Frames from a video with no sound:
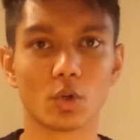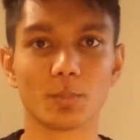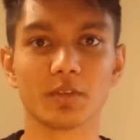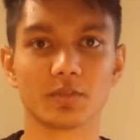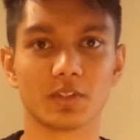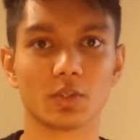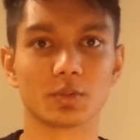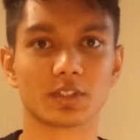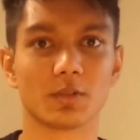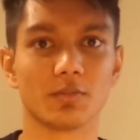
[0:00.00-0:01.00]
Hope this video
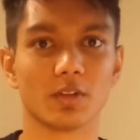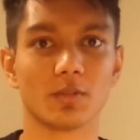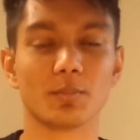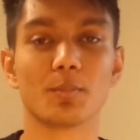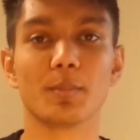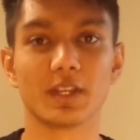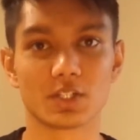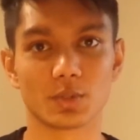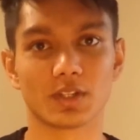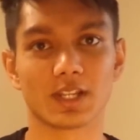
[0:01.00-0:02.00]
was helpful. Make
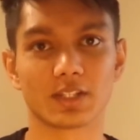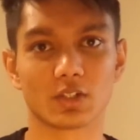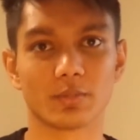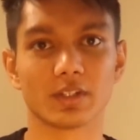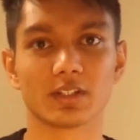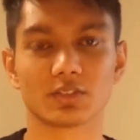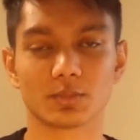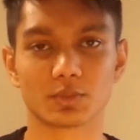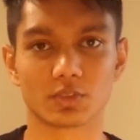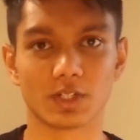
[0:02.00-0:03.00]
sure you like, comment and
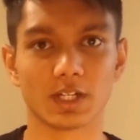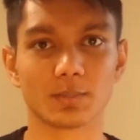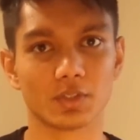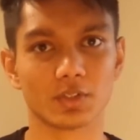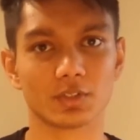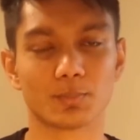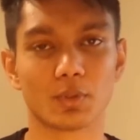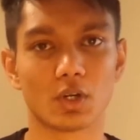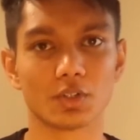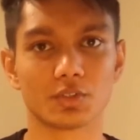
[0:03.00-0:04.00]
subscribe because
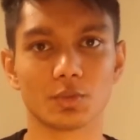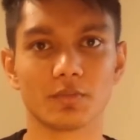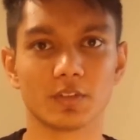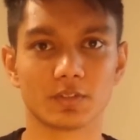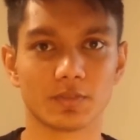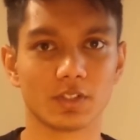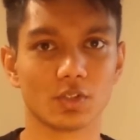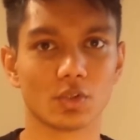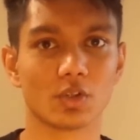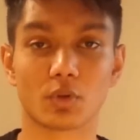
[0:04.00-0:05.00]
part two of this
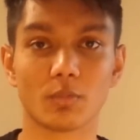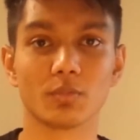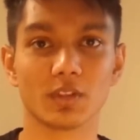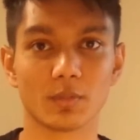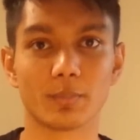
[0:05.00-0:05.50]
video, probably the